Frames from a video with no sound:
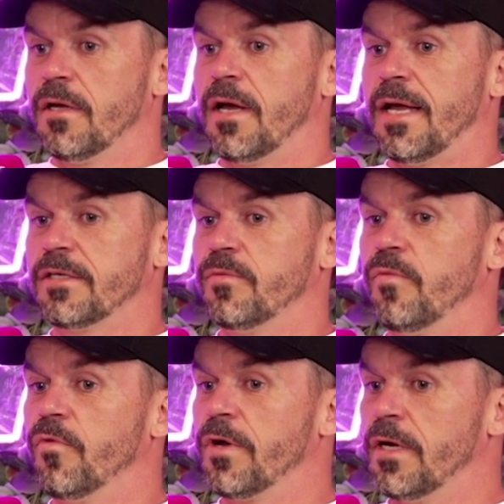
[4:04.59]
I had some
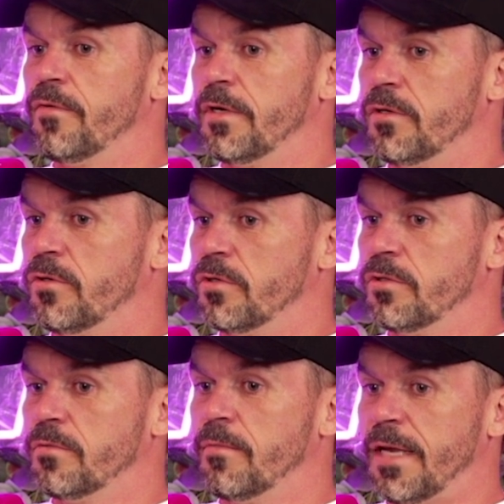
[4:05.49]
really, really
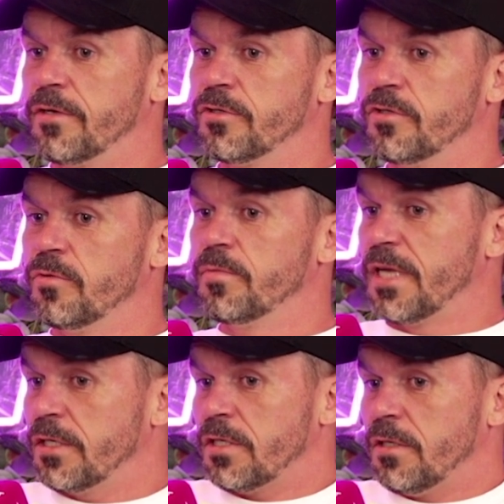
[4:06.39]
good mentors who
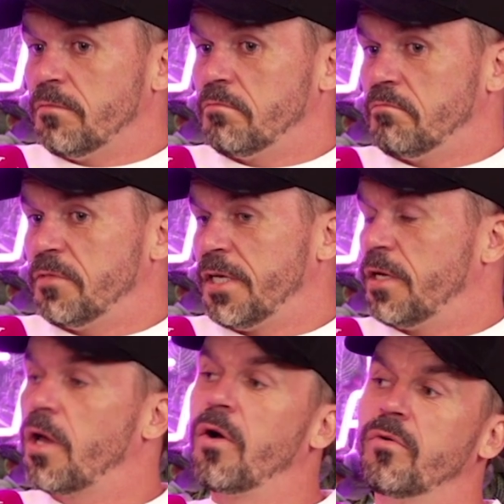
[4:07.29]
potentially didn't
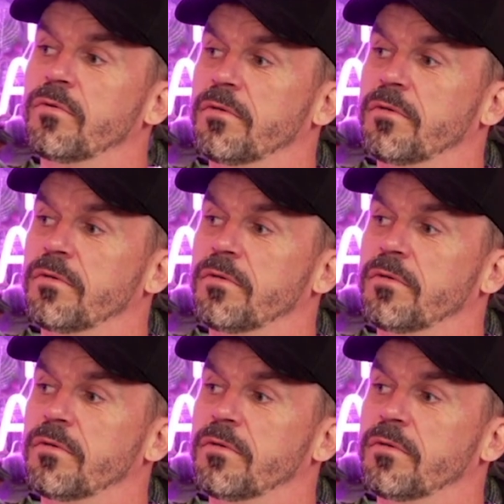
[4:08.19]
know